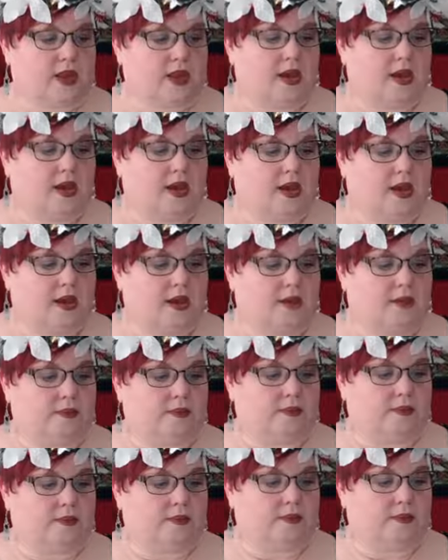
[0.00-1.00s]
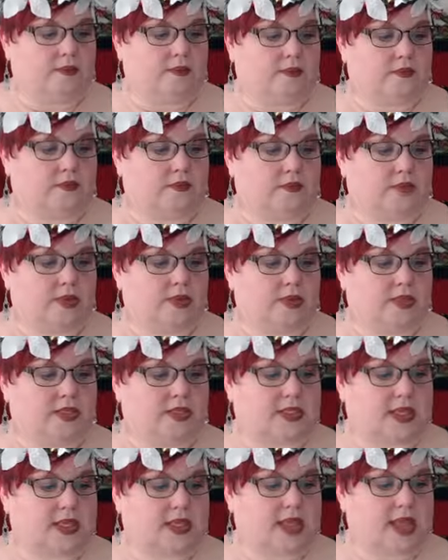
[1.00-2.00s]
um, let me
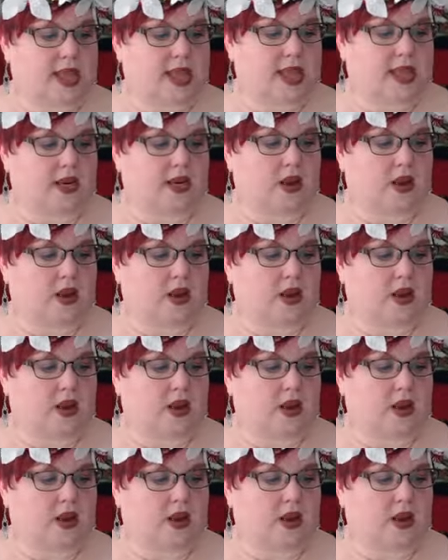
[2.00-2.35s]
see. And